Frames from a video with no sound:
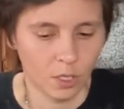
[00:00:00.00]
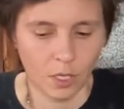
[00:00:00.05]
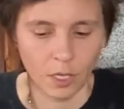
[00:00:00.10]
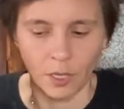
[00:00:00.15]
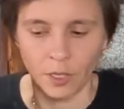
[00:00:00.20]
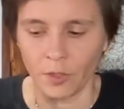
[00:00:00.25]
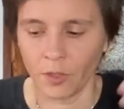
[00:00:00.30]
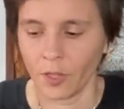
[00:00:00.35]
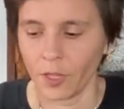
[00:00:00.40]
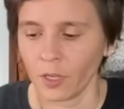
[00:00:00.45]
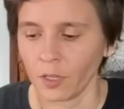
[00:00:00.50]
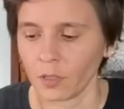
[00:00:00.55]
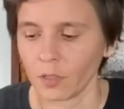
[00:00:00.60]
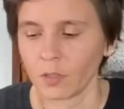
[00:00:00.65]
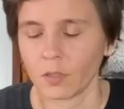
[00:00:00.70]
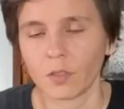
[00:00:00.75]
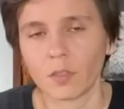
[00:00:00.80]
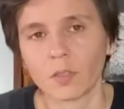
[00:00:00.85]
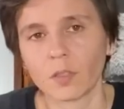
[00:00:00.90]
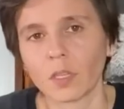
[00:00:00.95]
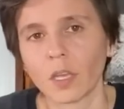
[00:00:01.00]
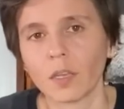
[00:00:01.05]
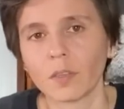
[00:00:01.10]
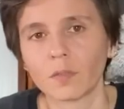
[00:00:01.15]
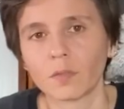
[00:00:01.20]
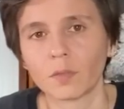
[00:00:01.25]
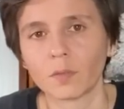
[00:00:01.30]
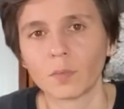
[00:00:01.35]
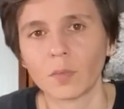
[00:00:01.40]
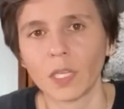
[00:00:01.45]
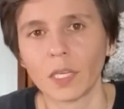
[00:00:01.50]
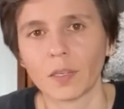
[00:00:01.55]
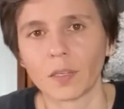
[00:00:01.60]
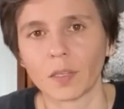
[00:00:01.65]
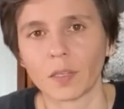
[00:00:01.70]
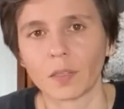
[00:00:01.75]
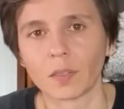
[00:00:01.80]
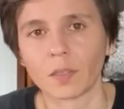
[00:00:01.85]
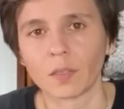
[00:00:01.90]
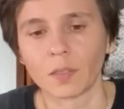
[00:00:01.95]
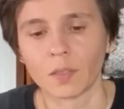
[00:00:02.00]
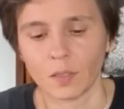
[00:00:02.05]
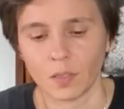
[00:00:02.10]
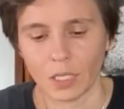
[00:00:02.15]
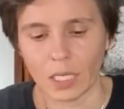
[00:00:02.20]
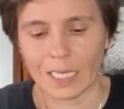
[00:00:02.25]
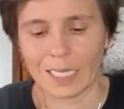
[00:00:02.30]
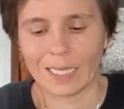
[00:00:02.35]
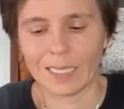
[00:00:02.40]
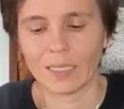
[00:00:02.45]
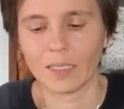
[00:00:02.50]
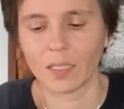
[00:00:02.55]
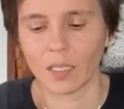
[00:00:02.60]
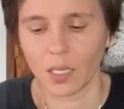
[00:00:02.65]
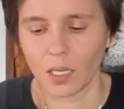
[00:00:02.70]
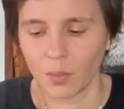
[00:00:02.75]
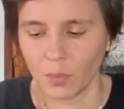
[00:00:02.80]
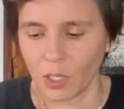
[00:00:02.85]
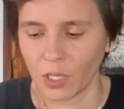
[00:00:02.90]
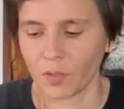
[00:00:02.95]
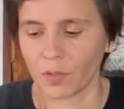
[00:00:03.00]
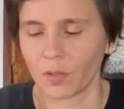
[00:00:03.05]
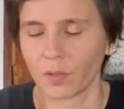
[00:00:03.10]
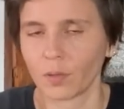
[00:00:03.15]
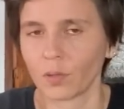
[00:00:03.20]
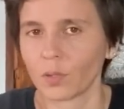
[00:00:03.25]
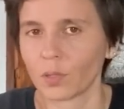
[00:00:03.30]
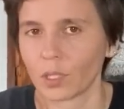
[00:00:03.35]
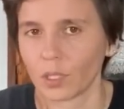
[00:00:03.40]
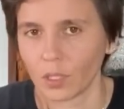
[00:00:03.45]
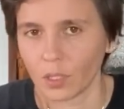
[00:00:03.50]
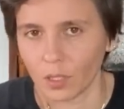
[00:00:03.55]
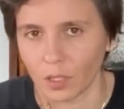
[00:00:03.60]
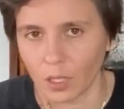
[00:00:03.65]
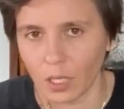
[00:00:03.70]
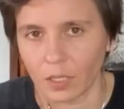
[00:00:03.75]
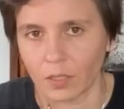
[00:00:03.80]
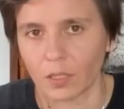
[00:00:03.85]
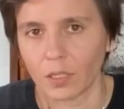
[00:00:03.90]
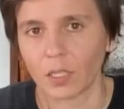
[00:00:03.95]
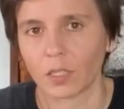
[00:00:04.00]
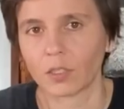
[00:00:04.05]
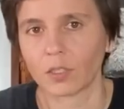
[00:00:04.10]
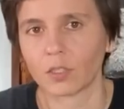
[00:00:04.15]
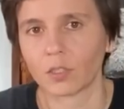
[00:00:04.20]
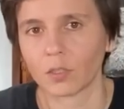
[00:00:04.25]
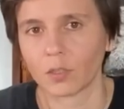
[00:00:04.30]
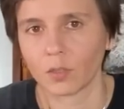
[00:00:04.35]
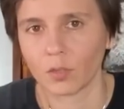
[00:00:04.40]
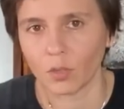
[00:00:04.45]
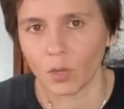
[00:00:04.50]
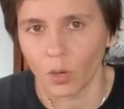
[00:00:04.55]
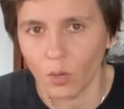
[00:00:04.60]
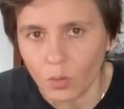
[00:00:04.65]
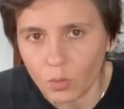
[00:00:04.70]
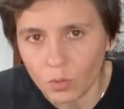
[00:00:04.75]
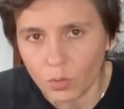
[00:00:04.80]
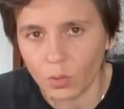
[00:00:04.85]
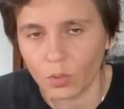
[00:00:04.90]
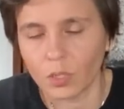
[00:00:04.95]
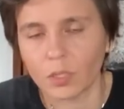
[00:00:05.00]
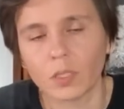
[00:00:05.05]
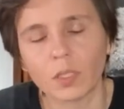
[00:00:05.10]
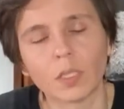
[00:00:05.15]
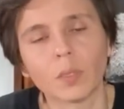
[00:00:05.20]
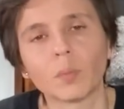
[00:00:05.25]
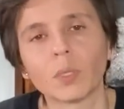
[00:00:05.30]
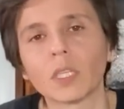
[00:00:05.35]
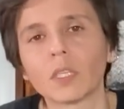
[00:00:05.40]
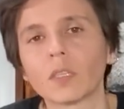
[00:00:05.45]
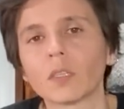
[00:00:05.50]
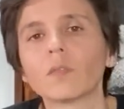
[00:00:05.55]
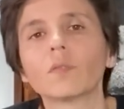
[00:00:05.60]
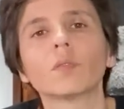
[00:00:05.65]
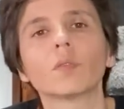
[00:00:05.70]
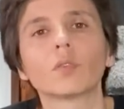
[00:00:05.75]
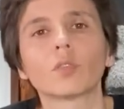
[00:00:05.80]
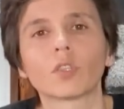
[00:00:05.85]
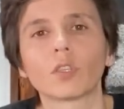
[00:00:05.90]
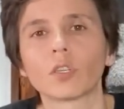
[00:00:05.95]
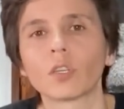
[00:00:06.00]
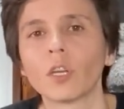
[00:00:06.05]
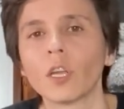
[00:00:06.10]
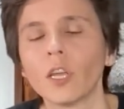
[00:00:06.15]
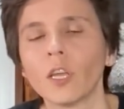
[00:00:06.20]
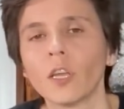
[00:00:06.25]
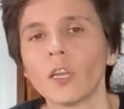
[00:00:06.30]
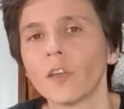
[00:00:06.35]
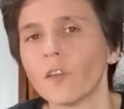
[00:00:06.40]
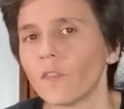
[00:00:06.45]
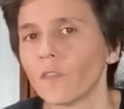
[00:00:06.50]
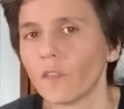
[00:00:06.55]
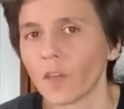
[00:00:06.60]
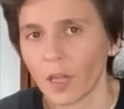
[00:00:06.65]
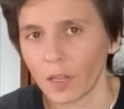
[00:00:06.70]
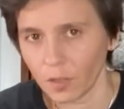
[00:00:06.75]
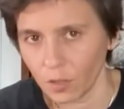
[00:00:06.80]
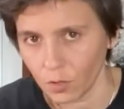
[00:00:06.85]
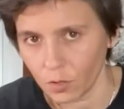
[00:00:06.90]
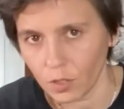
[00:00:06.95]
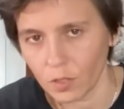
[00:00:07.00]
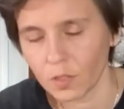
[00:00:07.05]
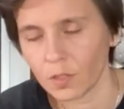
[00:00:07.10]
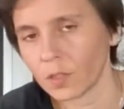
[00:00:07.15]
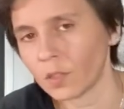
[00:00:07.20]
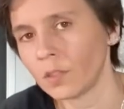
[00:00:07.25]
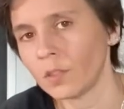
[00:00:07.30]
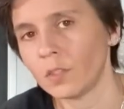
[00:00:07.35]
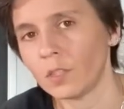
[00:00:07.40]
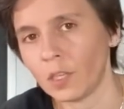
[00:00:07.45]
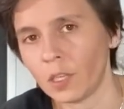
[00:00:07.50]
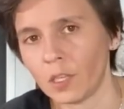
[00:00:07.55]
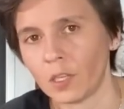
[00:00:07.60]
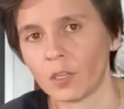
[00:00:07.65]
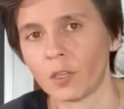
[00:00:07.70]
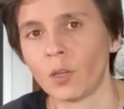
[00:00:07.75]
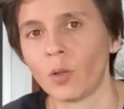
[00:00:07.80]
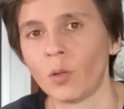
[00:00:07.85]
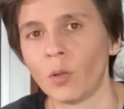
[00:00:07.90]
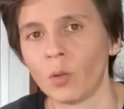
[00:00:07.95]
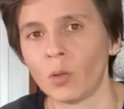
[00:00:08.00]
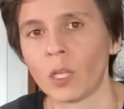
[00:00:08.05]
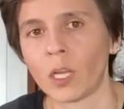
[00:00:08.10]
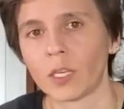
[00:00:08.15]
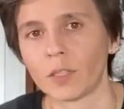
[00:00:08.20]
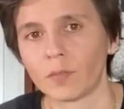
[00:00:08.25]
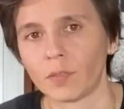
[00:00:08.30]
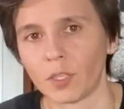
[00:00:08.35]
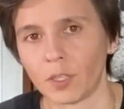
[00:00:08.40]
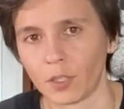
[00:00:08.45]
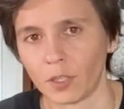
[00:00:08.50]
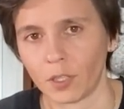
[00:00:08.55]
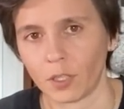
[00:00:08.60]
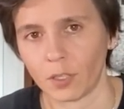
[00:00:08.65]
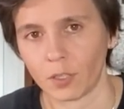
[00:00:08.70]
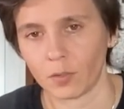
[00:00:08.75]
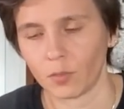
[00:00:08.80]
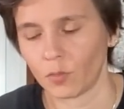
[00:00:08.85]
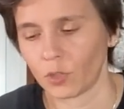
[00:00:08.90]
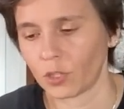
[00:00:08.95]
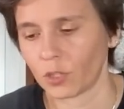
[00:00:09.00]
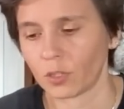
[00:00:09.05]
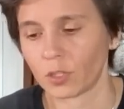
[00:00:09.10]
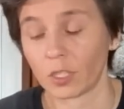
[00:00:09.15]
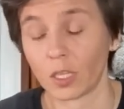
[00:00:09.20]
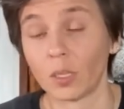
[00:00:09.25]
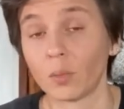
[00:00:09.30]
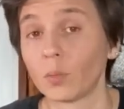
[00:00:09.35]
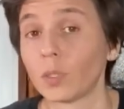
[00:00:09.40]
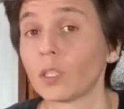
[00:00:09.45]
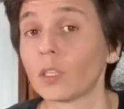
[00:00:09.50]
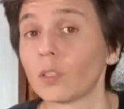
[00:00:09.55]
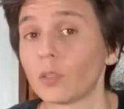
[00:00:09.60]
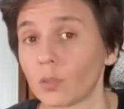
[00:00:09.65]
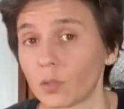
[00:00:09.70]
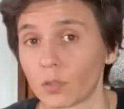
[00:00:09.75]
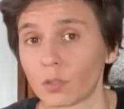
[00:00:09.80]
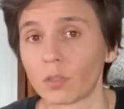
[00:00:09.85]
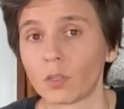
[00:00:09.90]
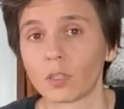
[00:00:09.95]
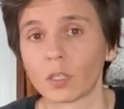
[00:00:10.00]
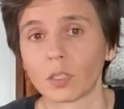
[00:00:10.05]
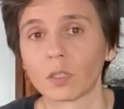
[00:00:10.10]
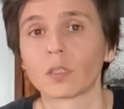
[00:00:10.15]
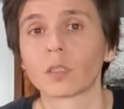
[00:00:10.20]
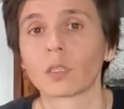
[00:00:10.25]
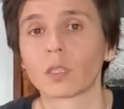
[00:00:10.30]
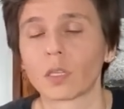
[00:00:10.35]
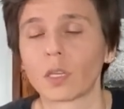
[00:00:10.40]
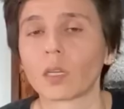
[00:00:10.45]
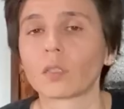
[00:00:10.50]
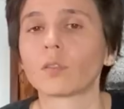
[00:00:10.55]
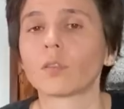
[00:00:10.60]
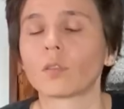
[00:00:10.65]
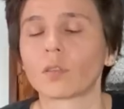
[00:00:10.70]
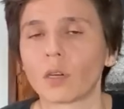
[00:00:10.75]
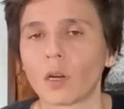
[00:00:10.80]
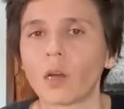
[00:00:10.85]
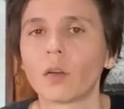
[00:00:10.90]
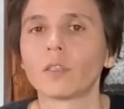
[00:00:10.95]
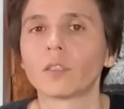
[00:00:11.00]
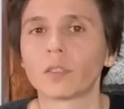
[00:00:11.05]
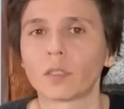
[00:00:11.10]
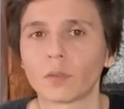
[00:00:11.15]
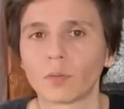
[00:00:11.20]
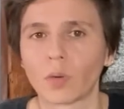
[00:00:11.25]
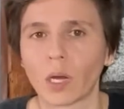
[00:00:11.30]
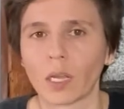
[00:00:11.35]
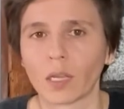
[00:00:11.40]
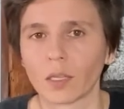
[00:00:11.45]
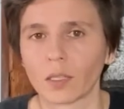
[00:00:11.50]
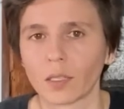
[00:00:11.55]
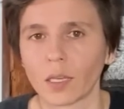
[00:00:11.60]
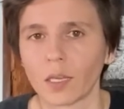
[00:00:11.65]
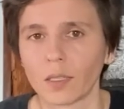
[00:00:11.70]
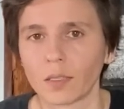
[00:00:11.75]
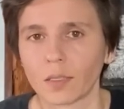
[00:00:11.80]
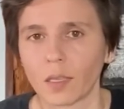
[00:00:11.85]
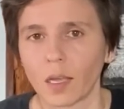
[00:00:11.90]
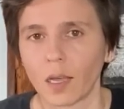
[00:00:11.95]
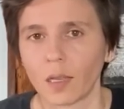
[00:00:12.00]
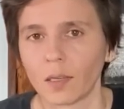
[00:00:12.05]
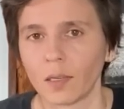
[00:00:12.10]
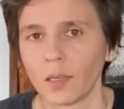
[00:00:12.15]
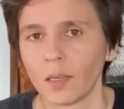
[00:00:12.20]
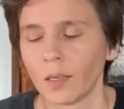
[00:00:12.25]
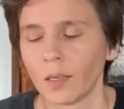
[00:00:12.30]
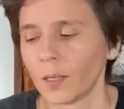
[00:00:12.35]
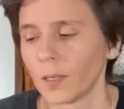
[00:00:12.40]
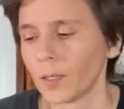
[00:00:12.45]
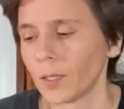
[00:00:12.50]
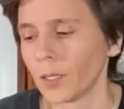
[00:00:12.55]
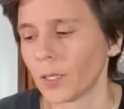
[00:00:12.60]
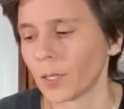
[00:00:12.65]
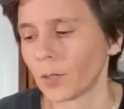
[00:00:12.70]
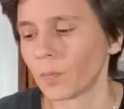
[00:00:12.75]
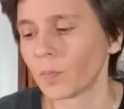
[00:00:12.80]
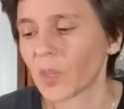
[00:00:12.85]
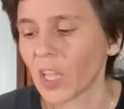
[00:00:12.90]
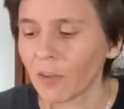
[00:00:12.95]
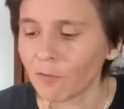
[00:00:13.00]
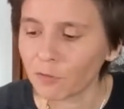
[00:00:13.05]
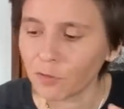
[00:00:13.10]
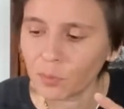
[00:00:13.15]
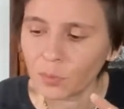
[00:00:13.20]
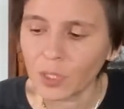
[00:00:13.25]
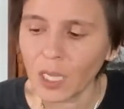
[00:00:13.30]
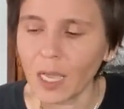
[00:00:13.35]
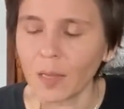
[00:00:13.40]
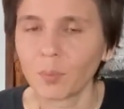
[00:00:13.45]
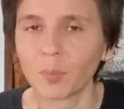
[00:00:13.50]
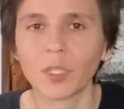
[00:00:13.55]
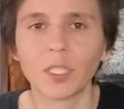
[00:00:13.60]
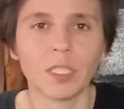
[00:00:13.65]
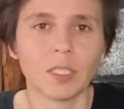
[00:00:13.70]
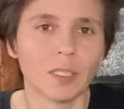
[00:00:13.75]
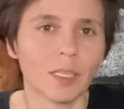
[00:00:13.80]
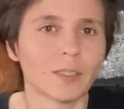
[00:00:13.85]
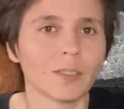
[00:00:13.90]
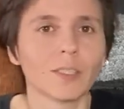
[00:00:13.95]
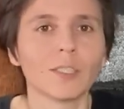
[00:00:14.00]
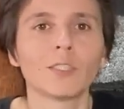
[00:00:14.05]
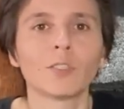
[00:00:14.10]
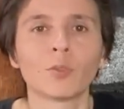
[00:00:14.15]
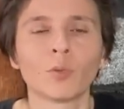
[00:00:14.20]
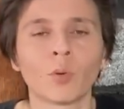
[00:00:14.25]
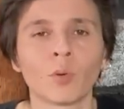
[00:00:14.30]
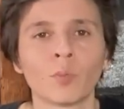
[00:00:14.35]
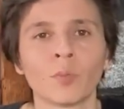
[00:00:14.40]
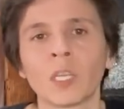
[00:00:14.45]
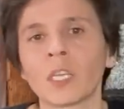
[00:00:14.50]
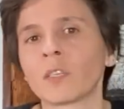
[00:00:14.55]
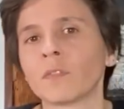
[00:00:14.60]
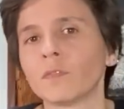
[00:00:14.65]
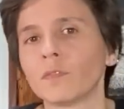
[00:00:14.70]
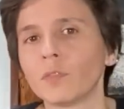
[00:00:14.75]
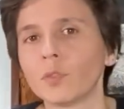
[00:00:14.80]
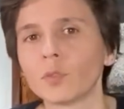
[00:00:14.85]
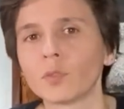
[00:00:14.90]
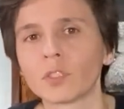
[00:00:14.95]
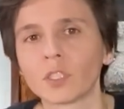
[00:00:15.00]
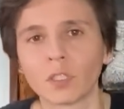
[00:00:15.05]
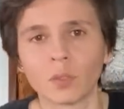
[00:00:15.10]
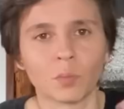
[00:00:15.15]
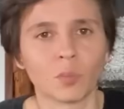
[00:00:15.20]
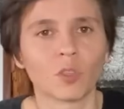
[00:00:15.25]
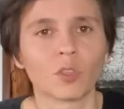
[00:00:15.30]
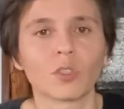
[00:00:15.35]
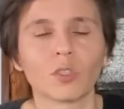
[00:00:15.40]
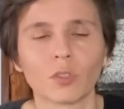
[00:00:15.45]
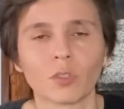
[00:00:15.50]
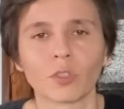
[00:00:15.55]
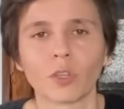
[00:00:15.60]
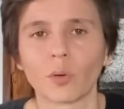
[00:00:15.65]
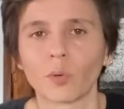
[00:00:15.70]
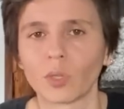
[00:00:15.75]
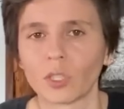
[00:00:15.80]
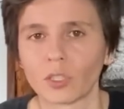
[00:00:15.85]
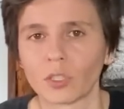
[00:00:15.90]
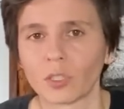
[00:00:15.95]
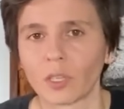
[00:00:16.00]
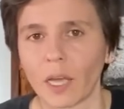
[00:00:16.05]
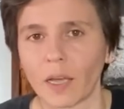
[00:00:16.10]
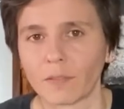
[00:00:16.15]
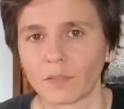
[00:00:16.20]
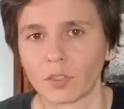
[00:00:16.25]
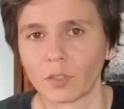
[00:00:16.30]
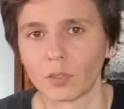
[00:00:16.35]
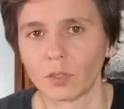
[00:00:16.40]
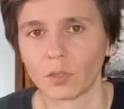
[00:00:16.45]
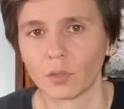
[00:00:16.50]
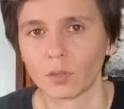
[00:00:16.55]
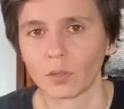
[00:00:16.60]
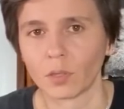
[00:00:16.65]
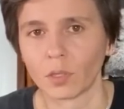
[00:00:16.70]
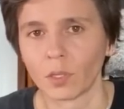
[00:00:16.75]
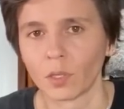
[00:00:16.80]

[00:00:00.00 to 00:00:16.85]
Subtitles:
and then decide from there. It is coming through here as the energies grow towards the immediate future that you still need a whole lot of healing, which is telling me that you're starting to connect to your heart to recognize that, you know. And from that place, at least you won't be confused anymore. You'll know what you have to do.